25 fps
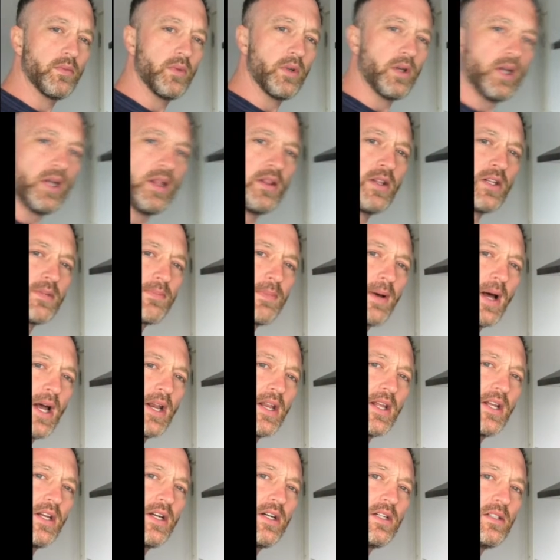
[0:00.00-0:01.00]
in this pan
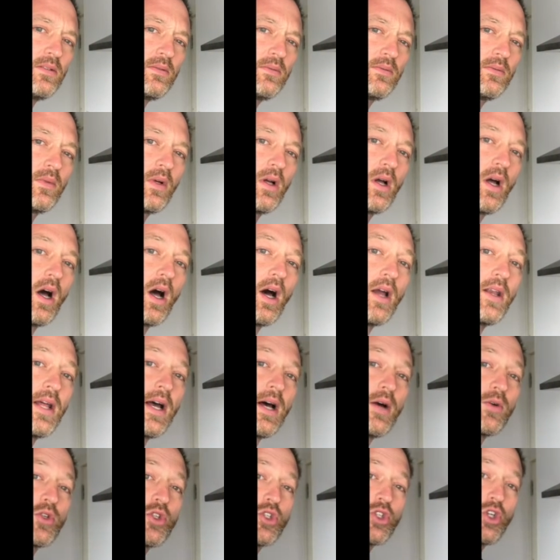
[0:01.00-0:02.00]
here are now
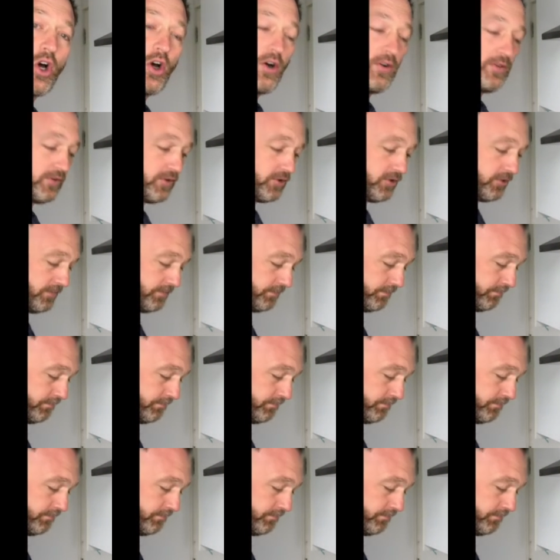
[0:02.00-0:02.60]
soft.